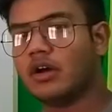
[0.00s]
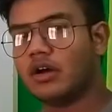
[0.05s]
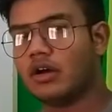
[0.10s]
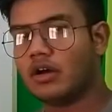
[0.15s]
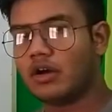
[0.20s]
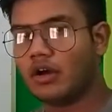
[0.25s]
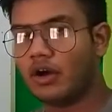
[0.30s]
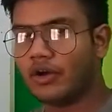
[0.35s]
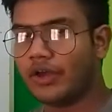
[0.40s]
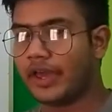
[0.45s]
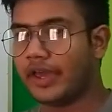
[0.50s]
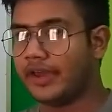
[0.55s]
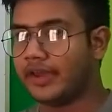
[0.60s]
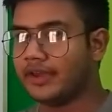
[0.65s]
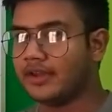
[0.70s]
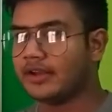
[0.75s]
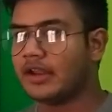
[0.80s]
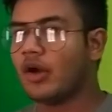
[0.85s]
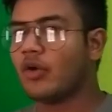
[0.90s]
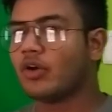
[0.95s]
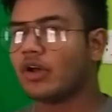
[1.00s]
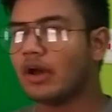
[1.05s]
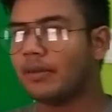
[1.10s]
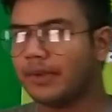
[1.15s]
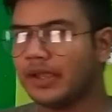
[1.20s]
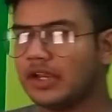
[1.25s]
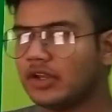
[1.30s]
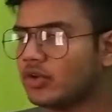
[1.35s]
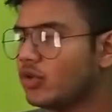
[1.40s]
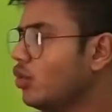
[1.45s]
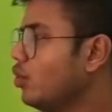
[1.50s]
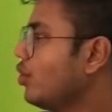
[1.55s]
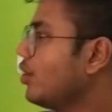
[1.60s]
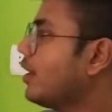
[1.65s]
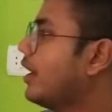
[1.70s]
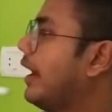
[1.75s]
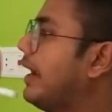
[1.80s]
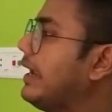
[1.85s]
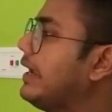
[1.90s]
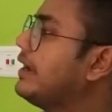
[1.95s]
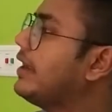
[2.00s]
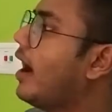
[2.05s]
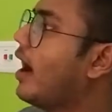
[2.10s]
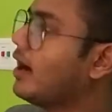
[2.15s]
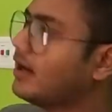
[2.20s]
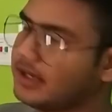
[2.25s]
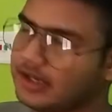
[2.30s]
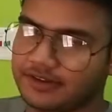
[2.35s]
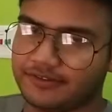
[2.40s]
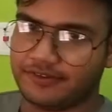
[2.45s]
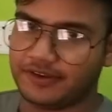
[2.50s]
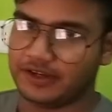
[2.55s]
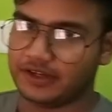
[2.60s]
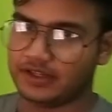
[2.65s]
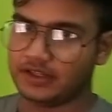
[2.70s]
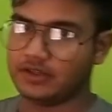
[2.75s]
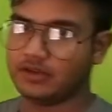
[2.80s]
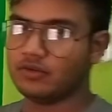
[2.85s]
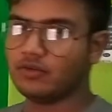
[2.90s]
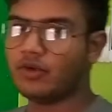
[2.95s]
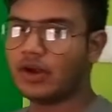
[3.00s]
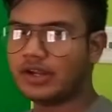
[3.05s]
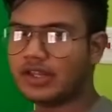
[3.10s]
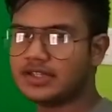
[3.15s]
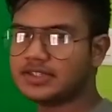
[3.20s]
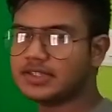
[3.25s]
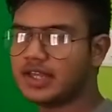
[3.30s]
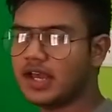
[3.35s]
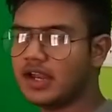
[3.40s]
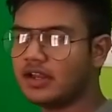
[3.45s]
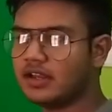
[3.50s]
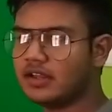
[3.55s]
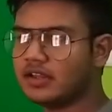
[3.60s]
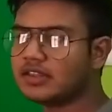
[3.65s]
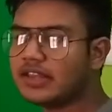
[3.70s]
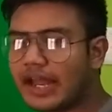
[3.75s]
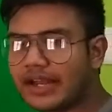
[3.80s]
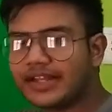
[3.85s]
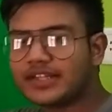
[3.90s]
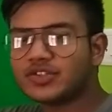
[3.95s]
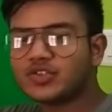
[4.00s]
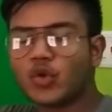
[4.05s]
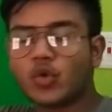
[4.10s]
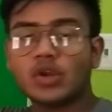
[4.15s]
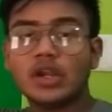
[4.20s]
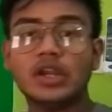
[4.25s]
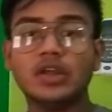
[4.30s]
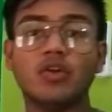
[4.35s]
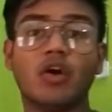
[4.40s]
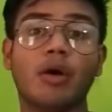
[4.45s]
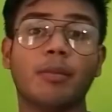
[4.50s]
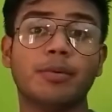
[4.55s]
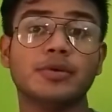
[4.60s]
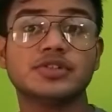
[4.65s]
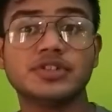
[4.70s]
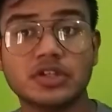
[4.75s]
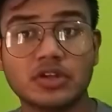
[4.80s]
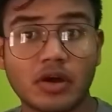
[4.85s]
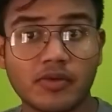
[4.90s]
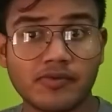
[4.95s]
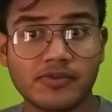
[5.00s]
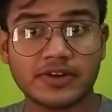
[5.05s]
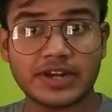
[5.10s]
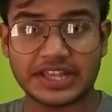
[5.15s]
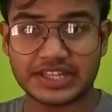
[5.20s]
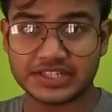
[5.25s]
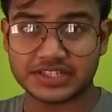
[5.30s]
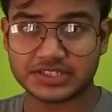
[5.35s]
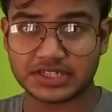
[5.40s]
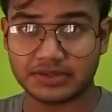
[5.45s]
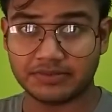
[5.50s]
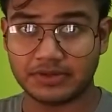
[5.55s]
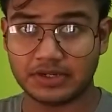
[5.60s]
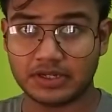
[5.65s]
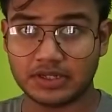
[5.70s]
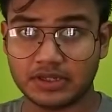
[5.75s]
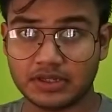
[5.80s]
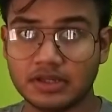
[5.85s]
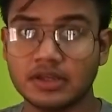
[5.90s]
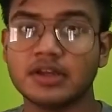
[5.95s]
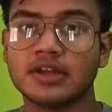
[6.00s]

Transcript: Okay, now coming to conductivity. What is that? That is totally opposite of resistivity.